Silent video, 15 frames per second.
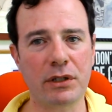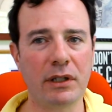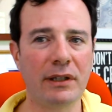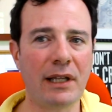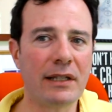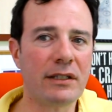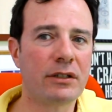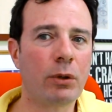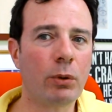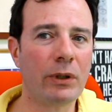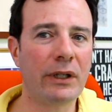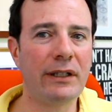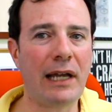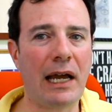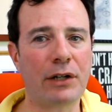And that's
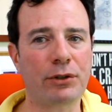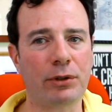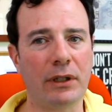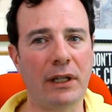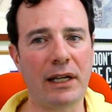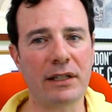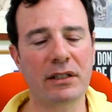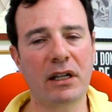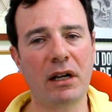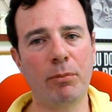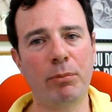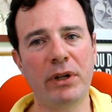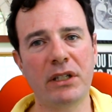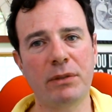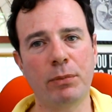totally natural. As
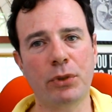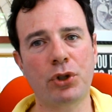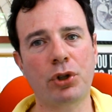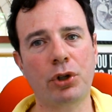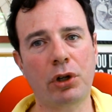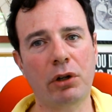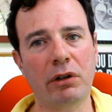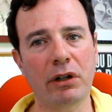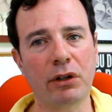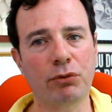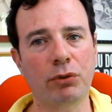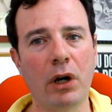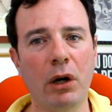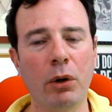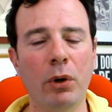companies mature and
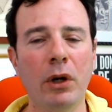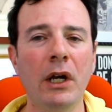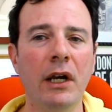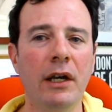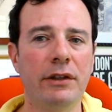grow,